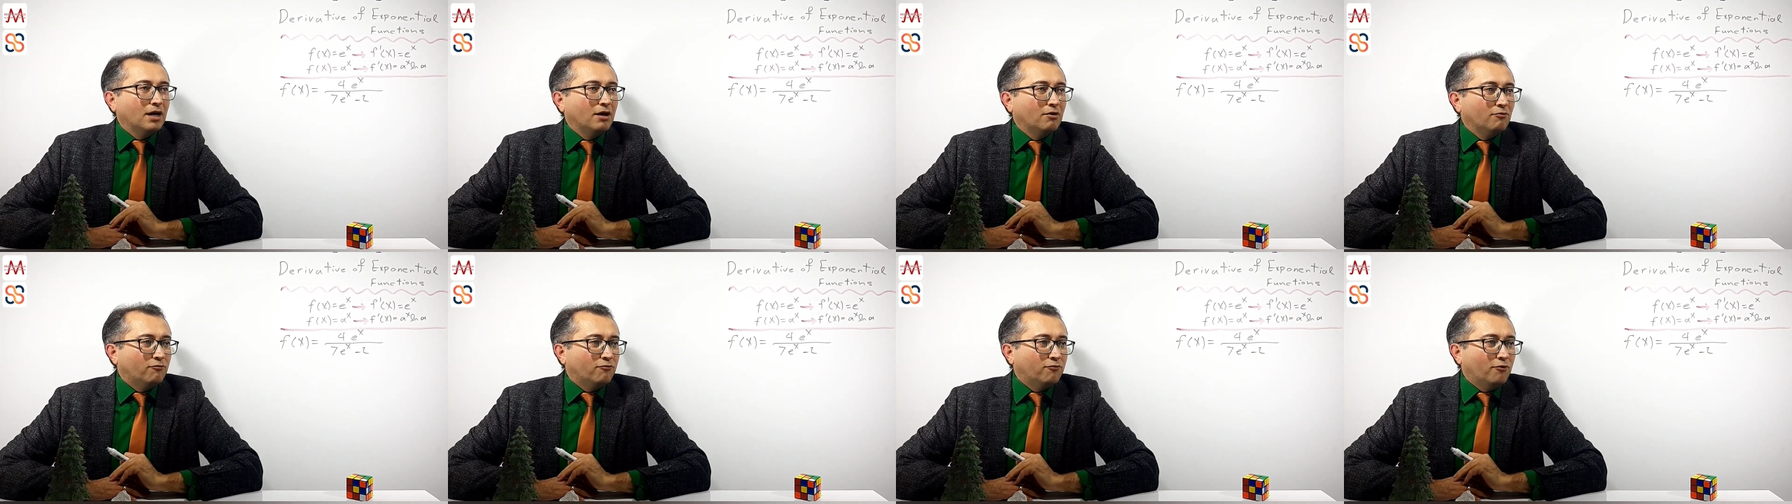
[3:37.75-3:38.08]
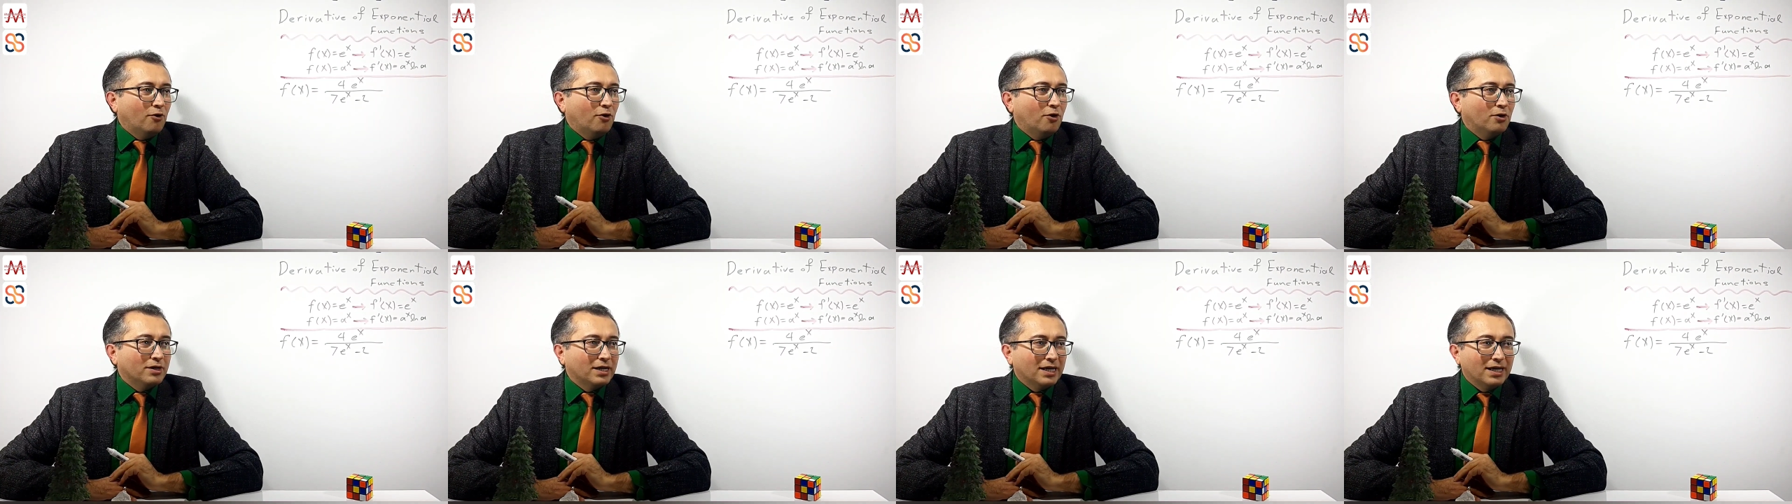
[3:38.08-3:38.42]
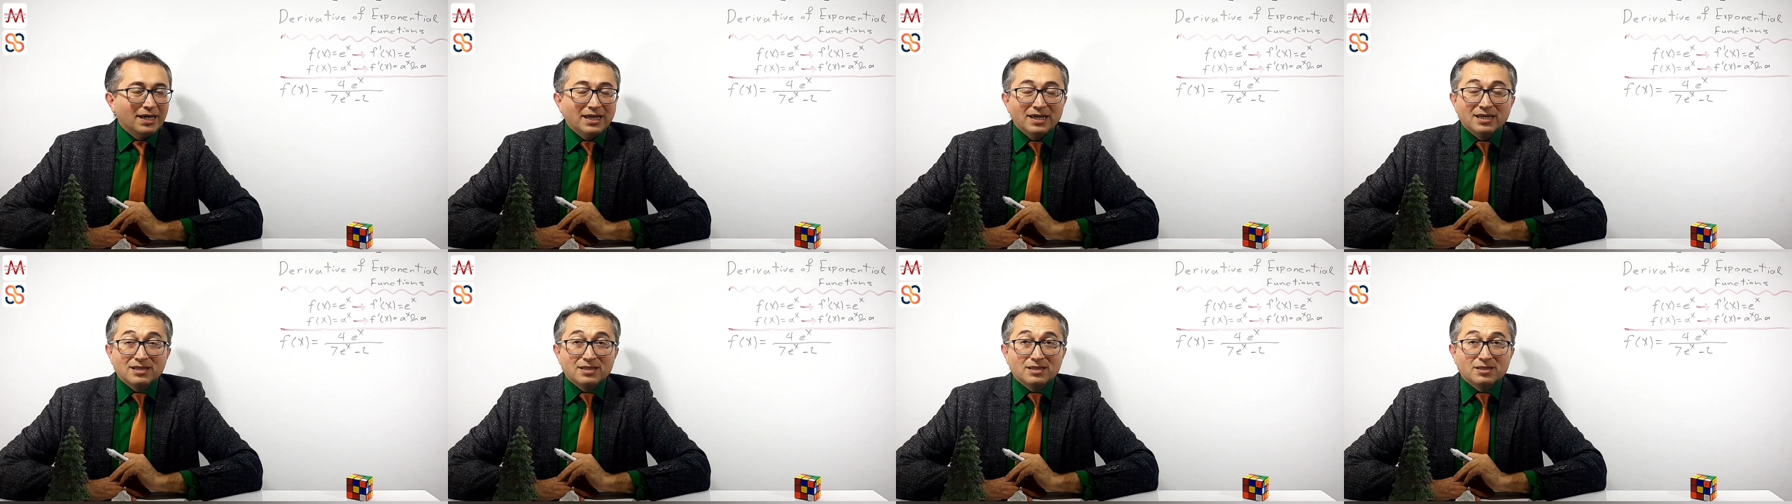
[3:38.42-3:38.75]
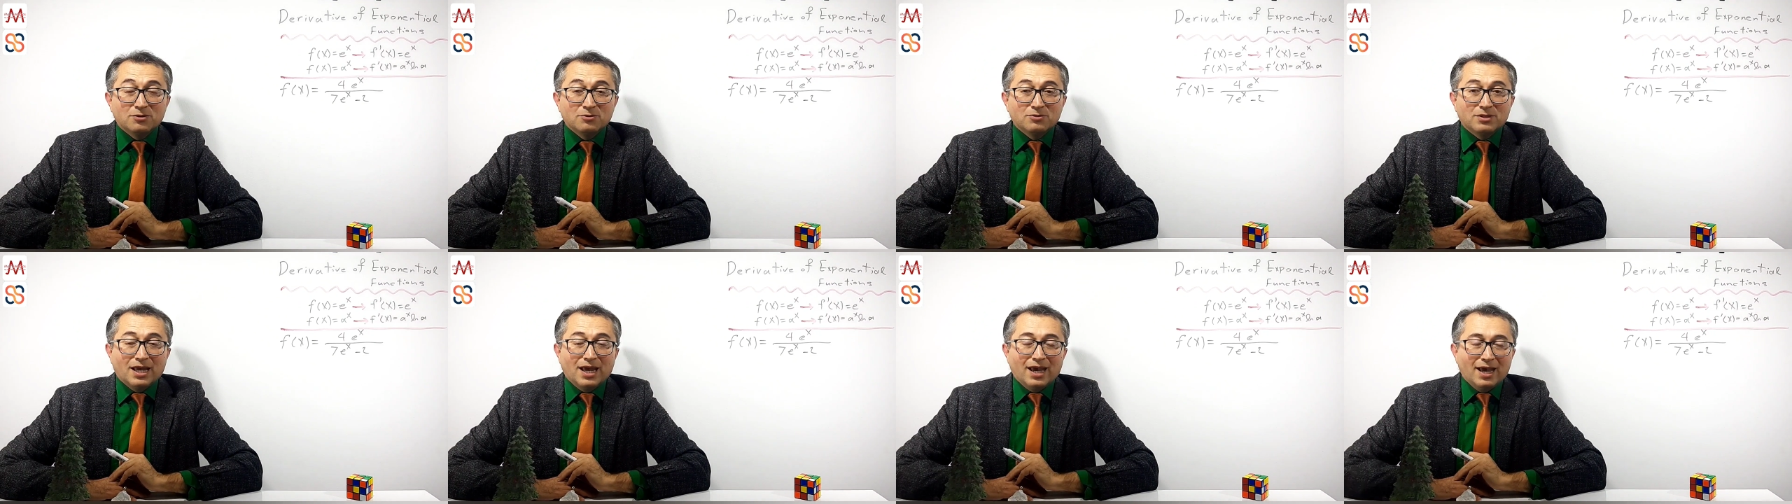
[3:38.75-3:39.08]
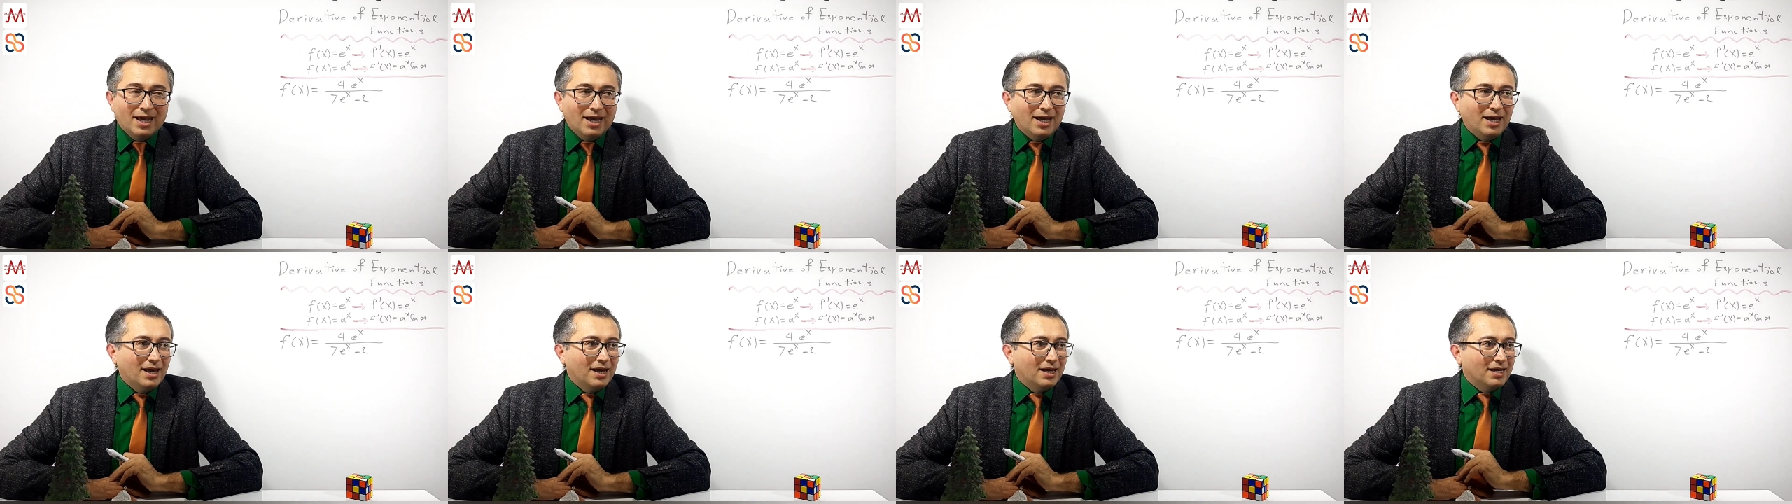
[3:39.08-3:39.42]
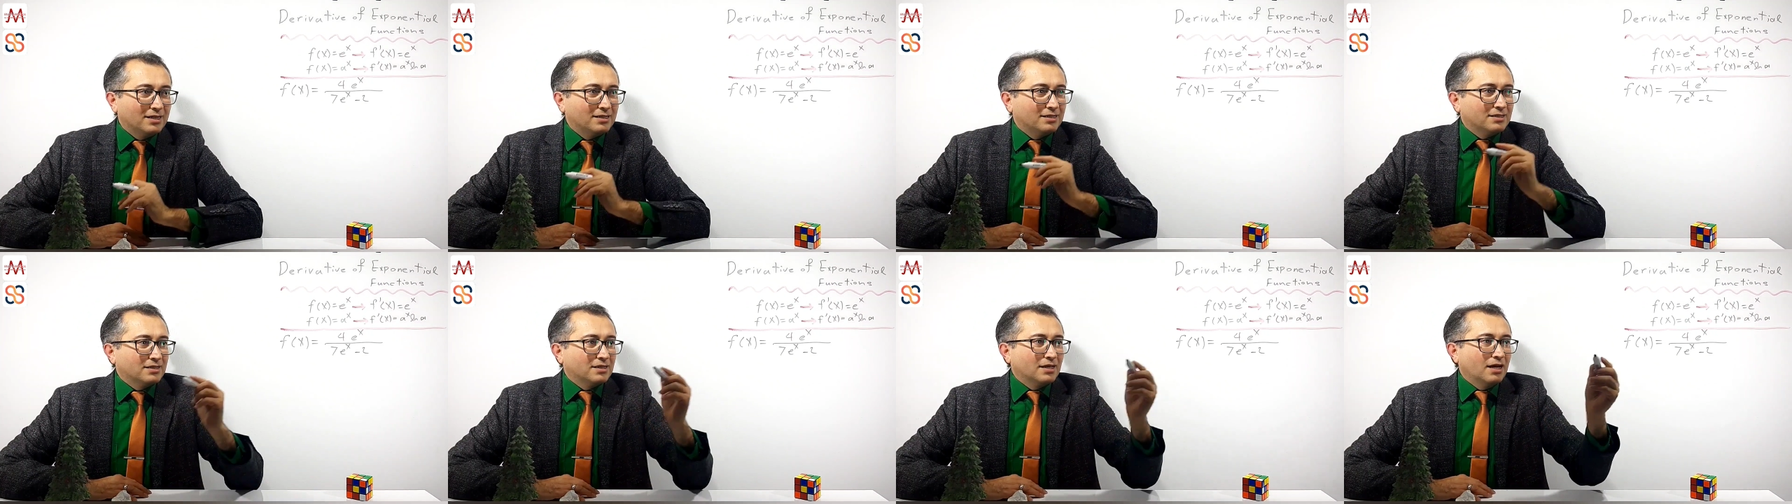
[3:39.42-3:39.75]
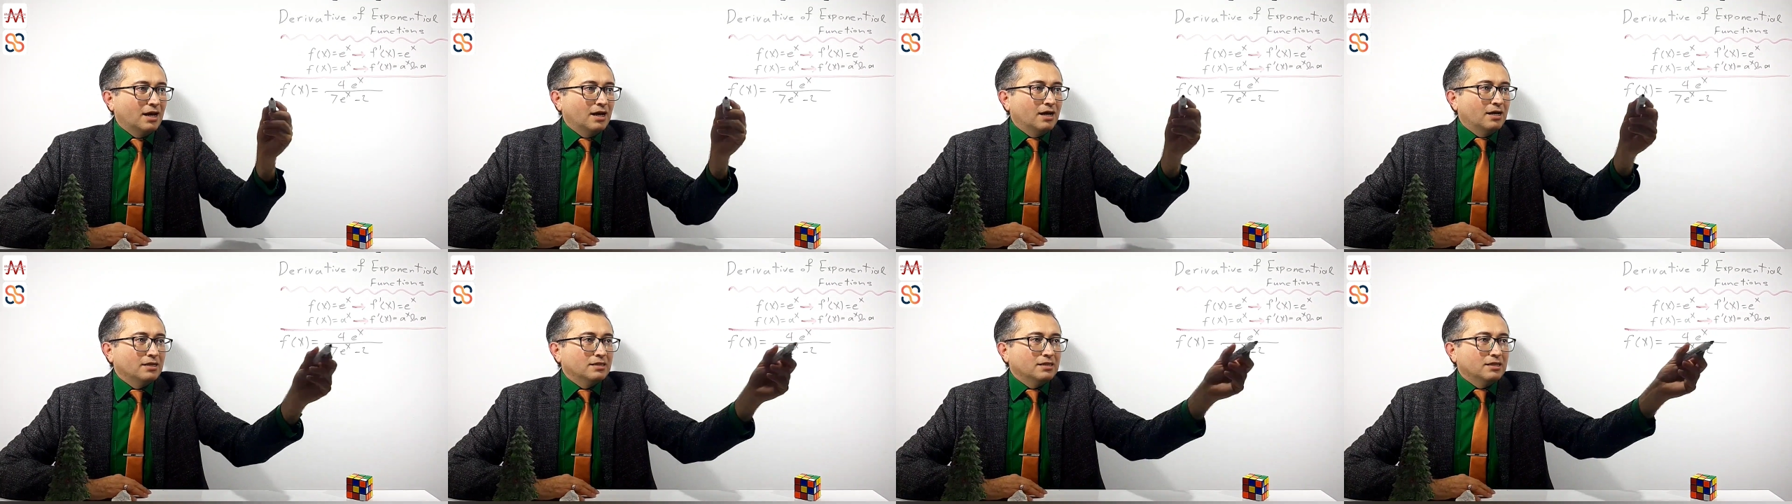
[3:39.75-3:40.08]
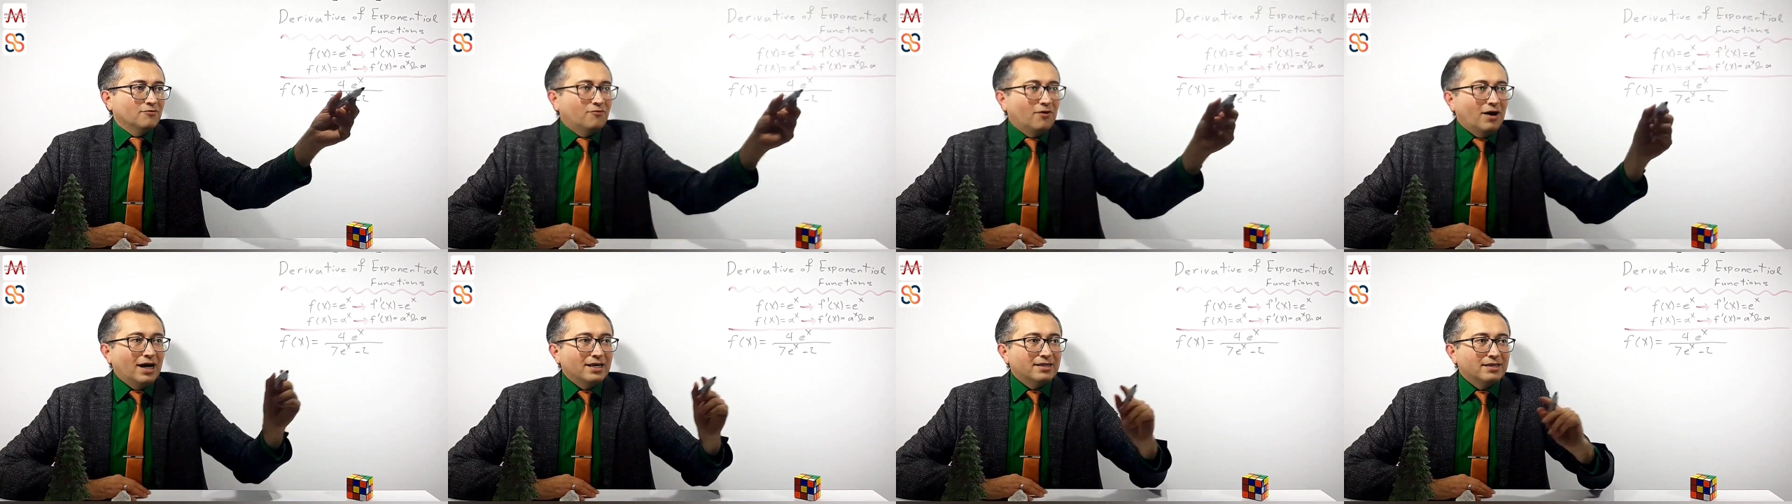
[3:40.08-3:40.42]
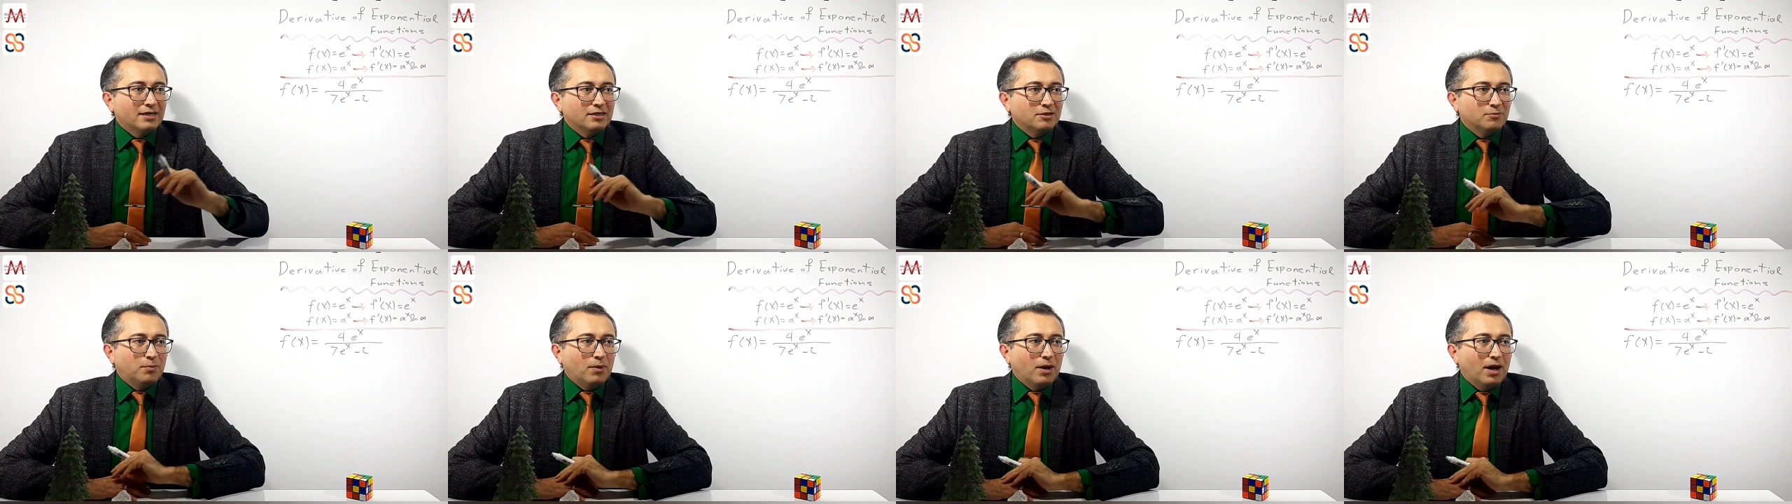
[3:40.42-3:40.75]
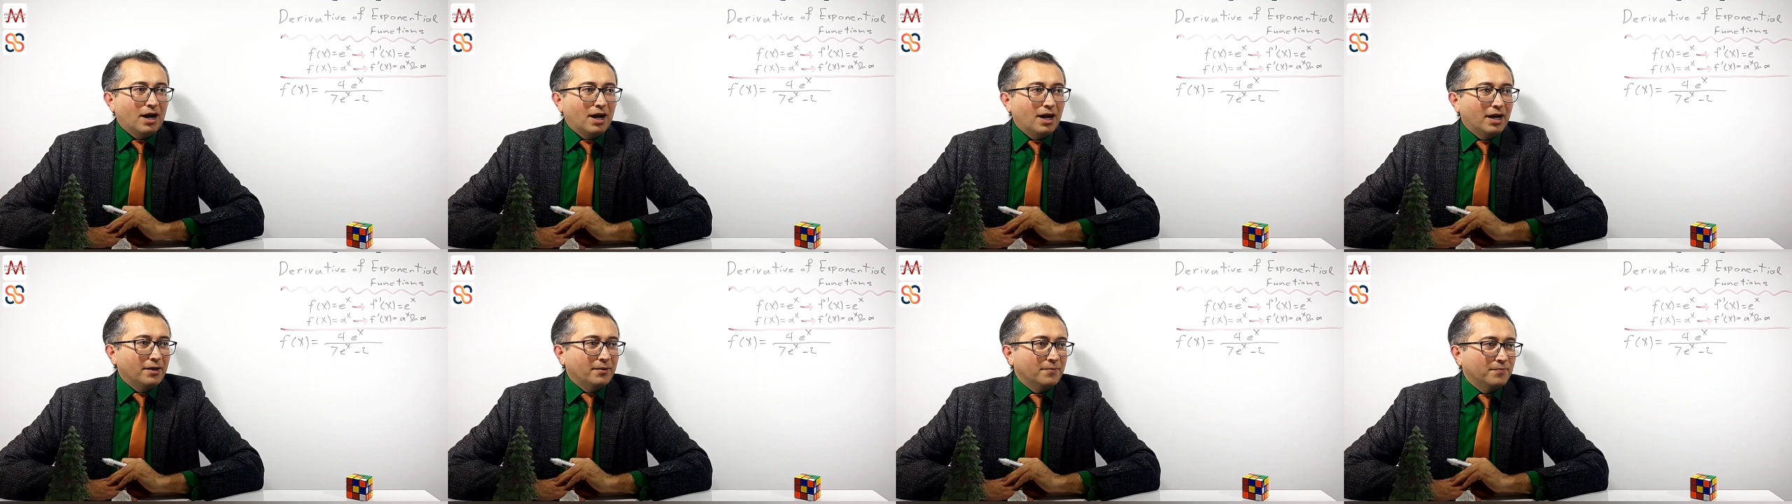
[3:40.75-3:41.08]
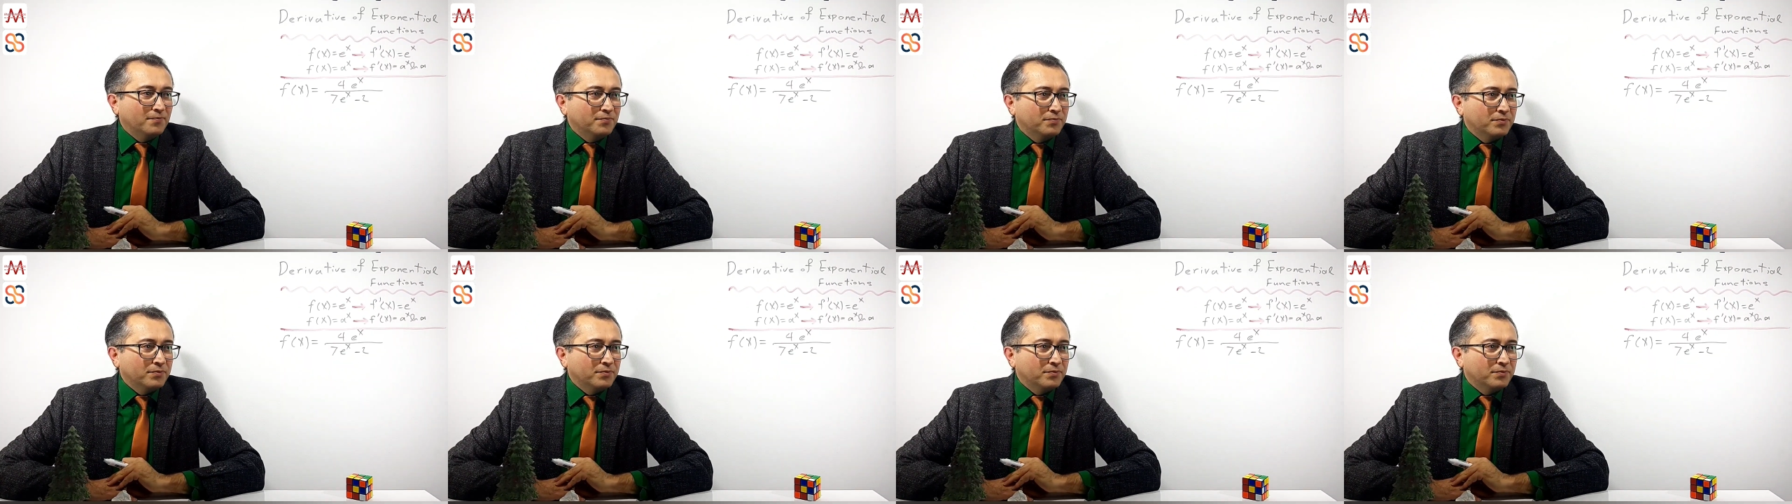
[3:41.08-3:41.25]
4e to the x divided by